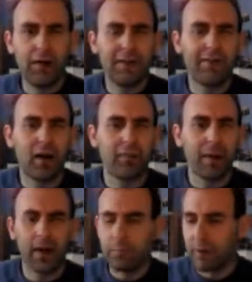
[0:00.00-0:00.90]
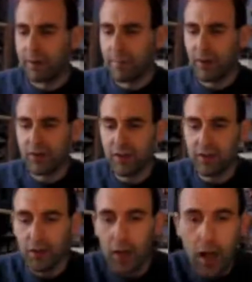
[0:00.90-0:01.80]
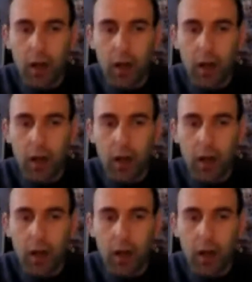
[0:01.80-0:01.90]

£35 plus postage.